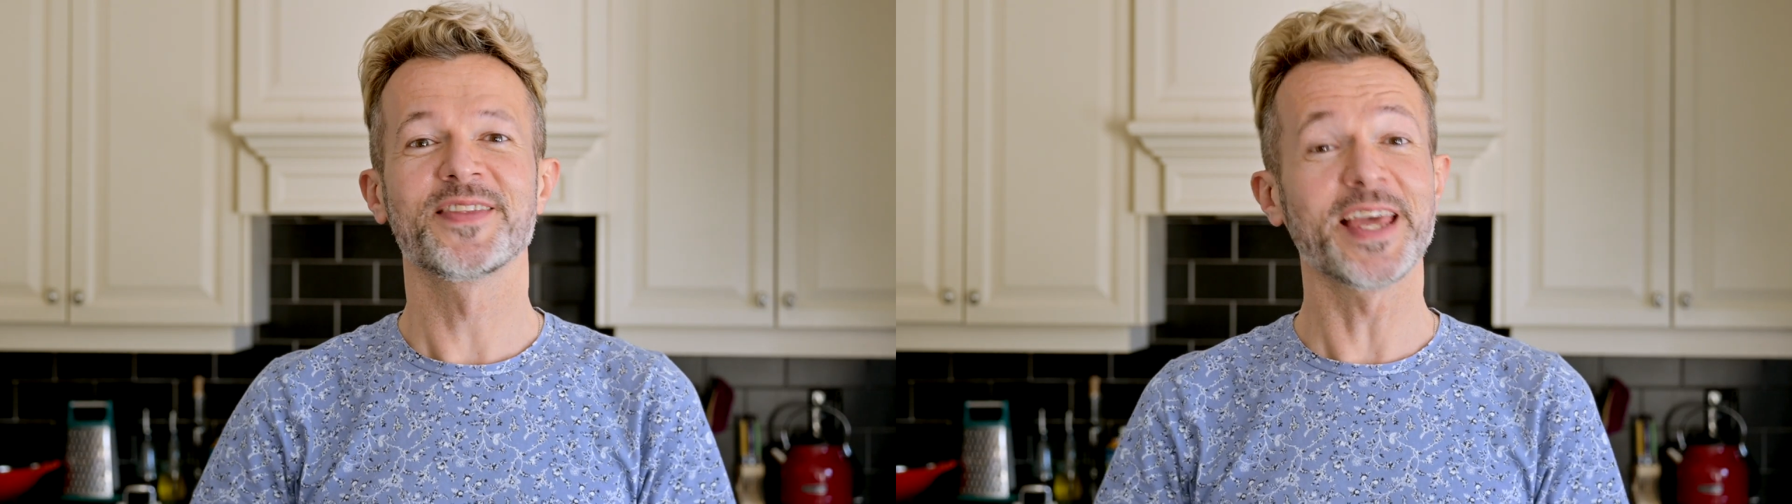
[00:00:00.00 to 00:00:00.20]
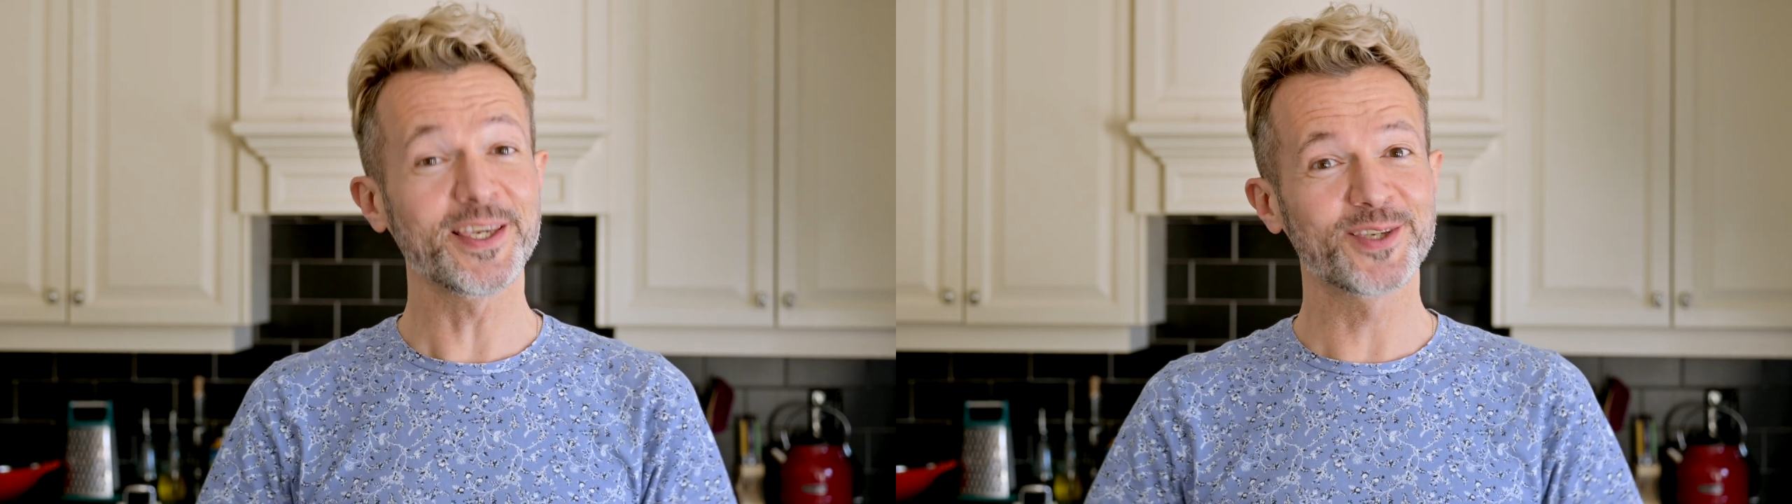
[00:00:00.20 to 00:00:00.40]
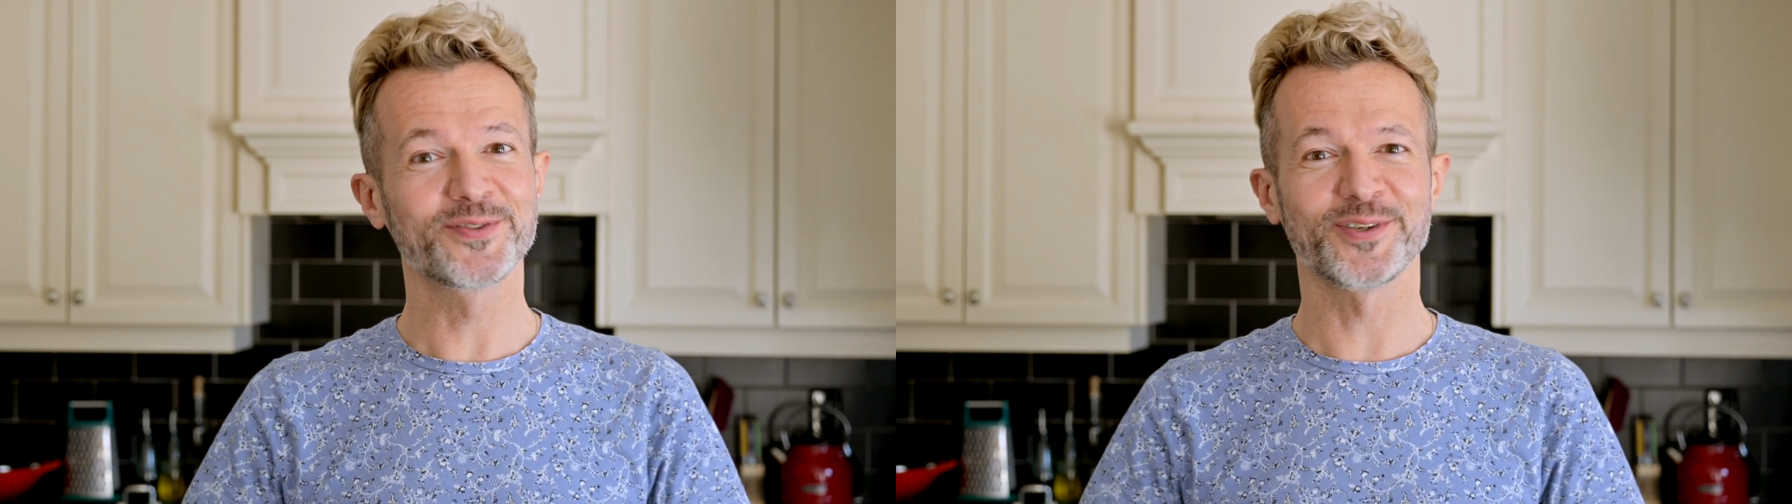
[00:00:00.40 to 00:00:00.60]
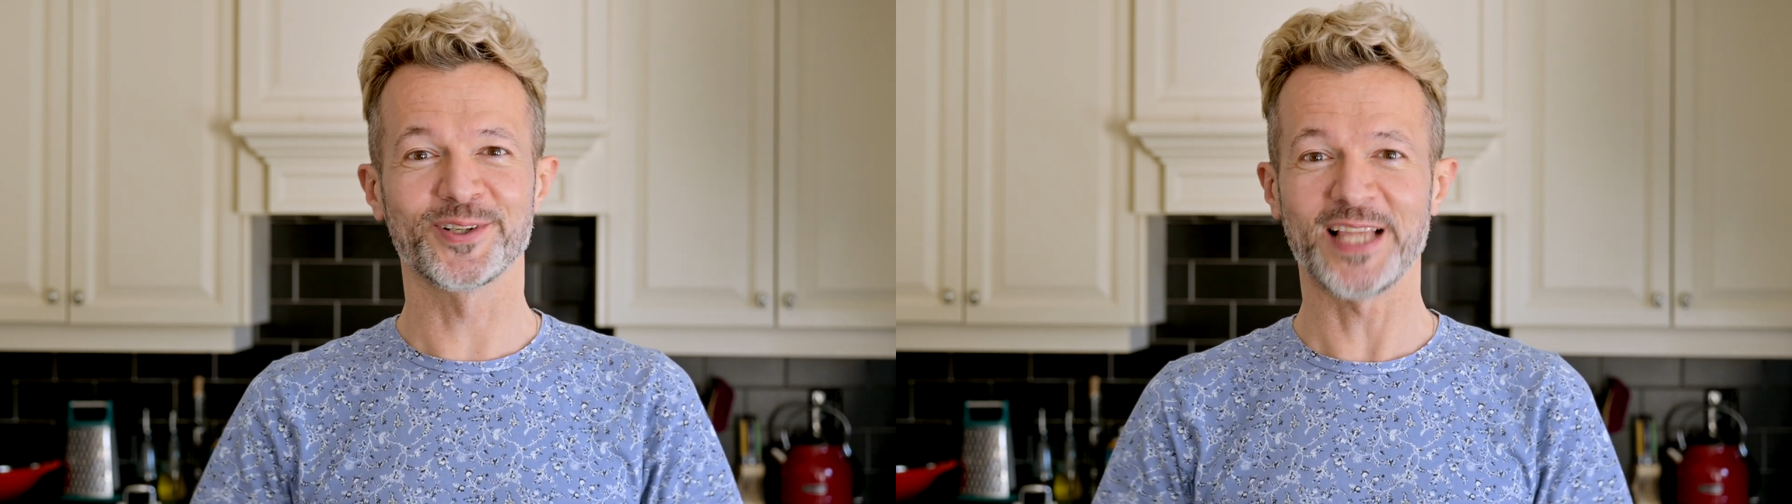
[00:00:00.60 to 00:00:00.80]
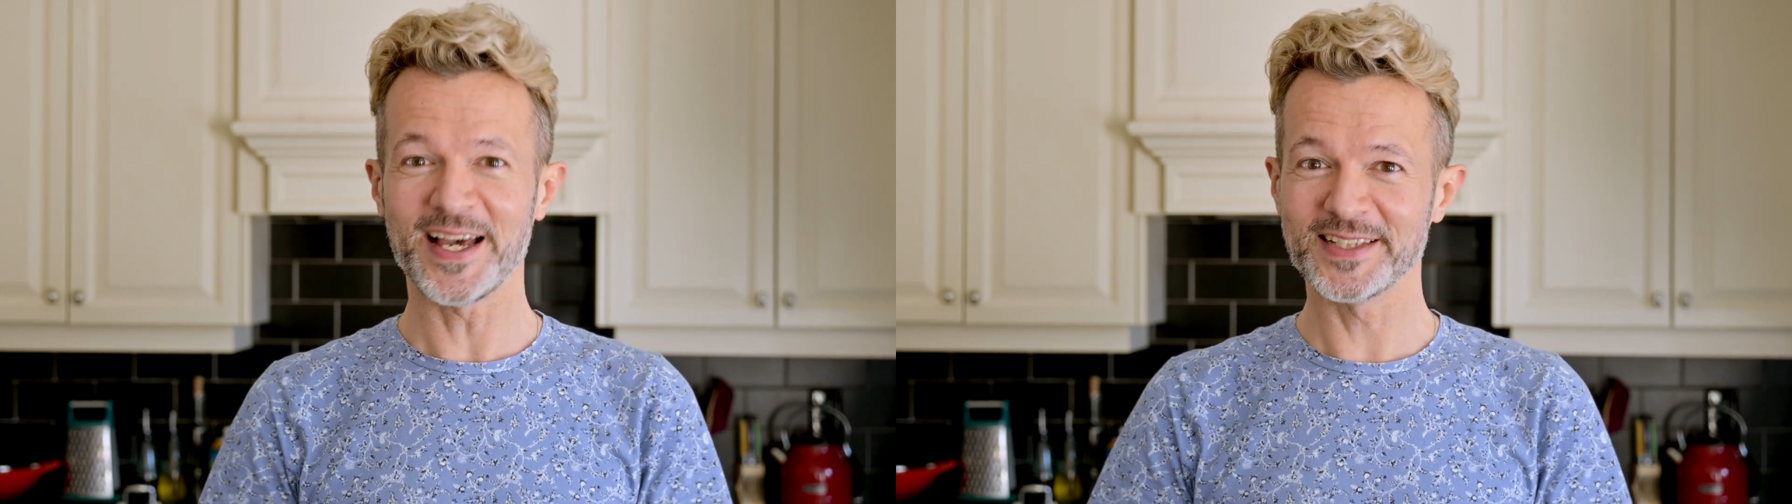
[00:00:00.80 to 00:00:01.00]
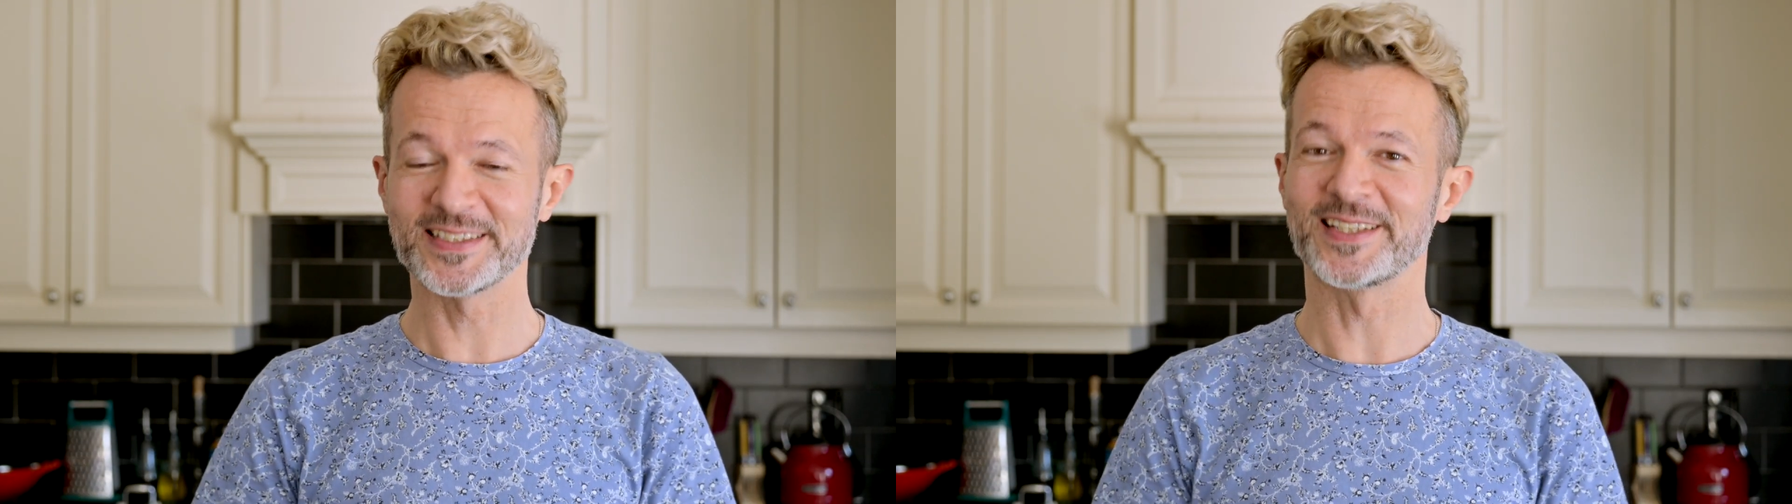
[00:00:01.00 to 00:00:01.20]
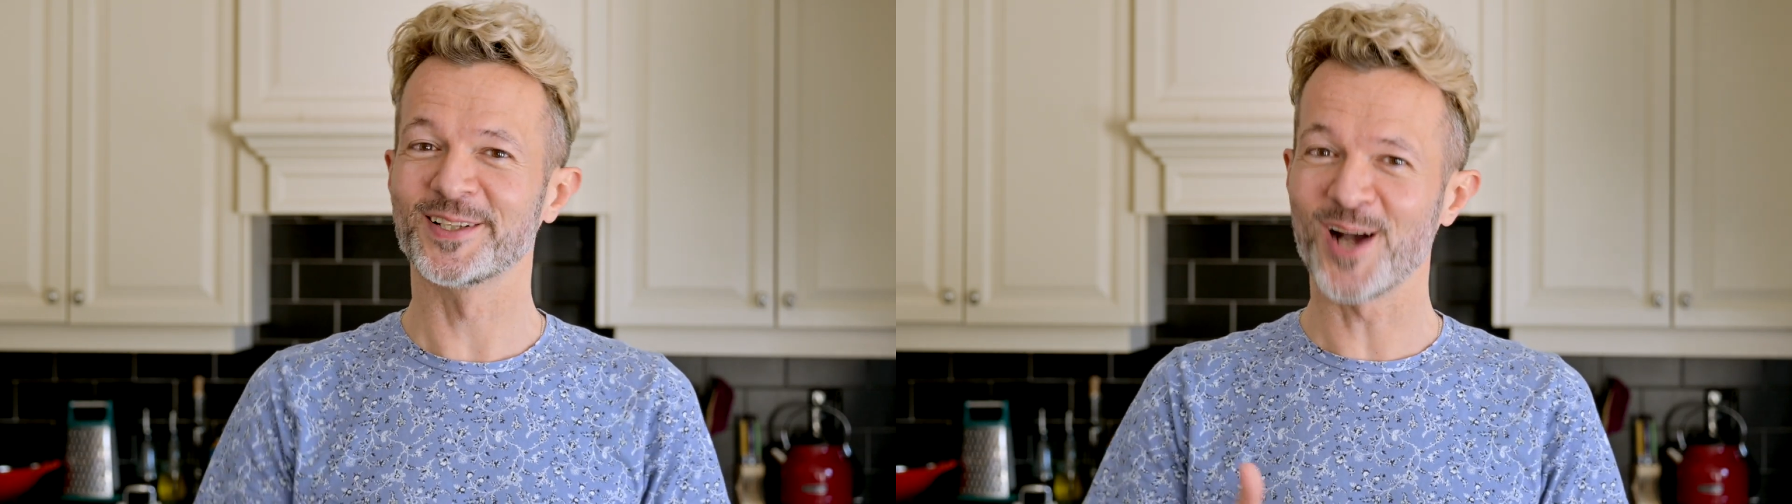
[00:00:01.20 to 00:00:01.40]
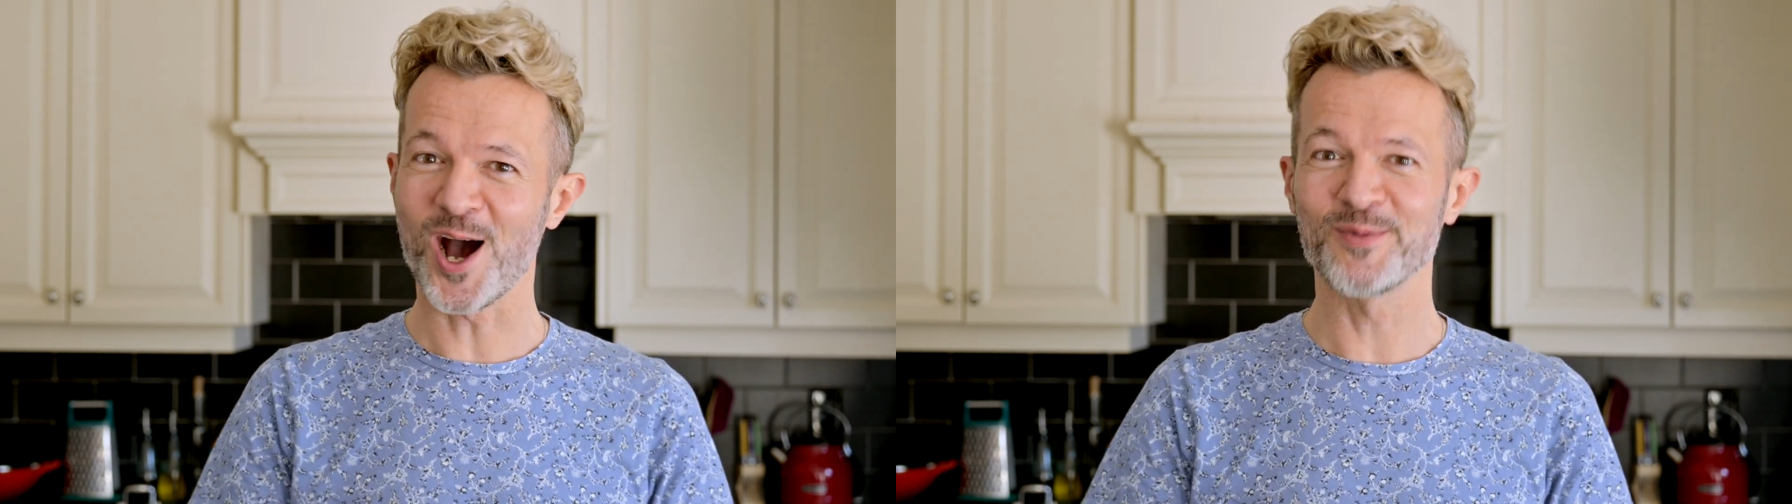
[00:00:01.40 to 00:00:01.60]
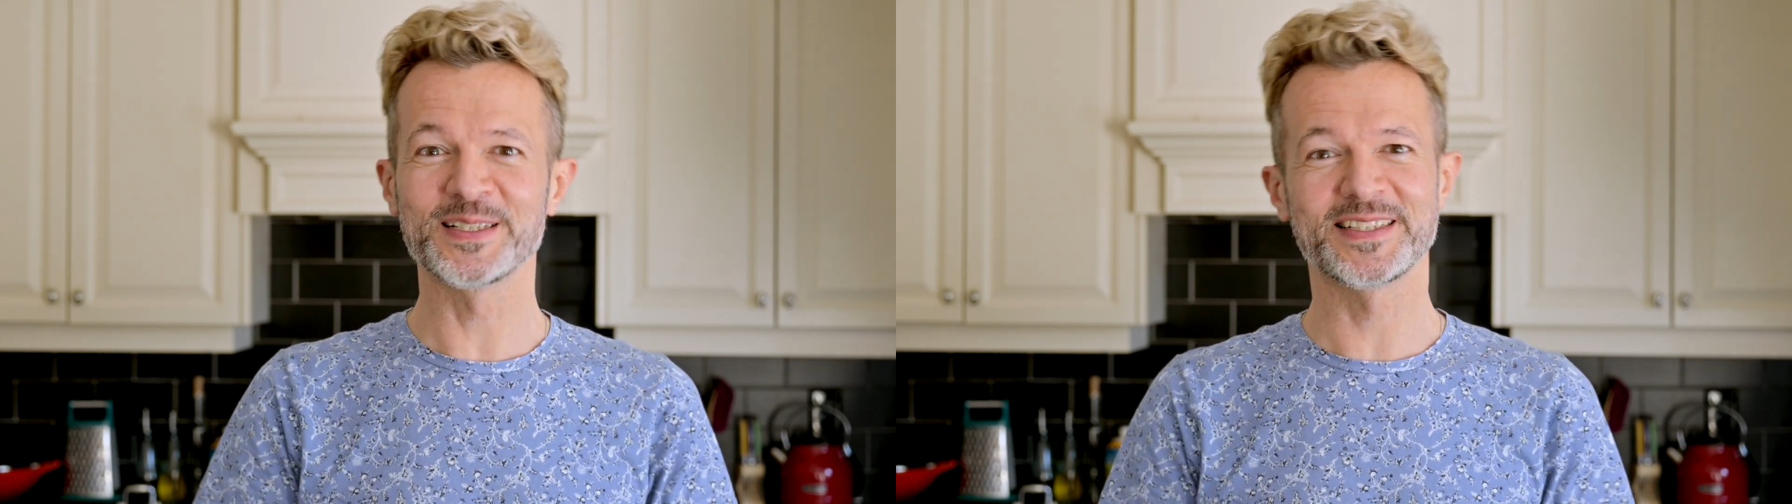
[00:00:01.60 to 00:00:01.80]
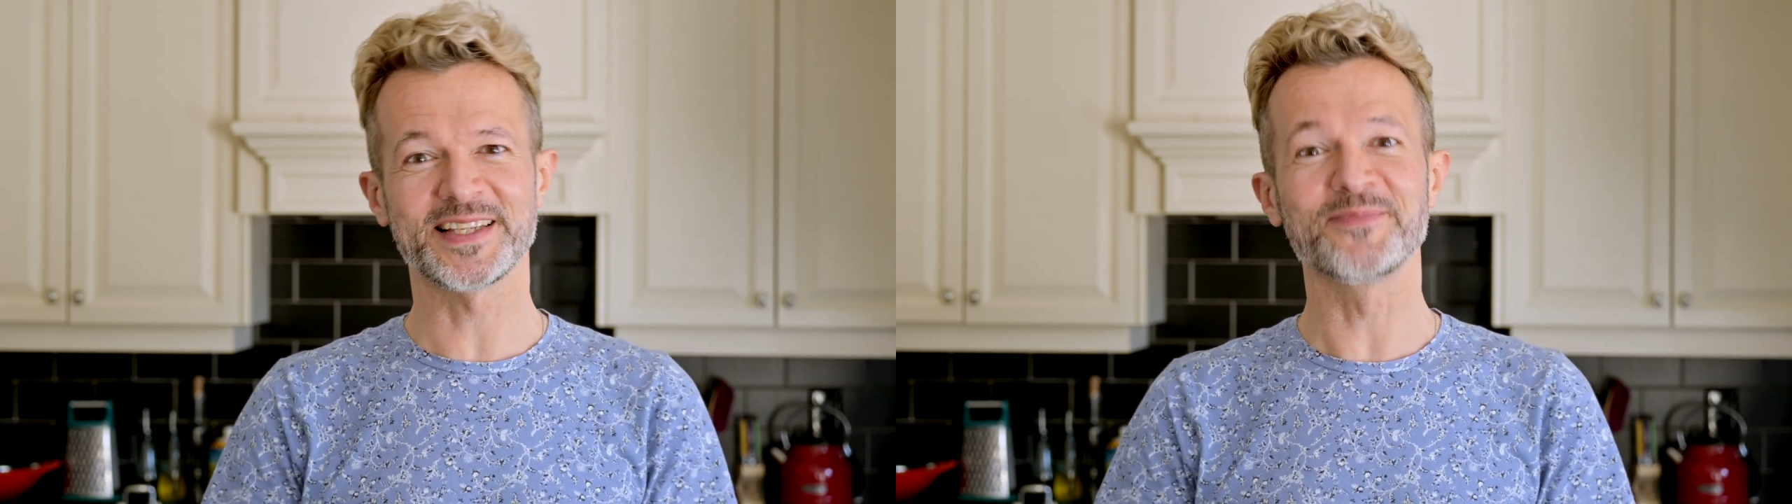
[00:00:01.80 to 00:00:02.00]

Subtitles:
Thank you for likes and comments,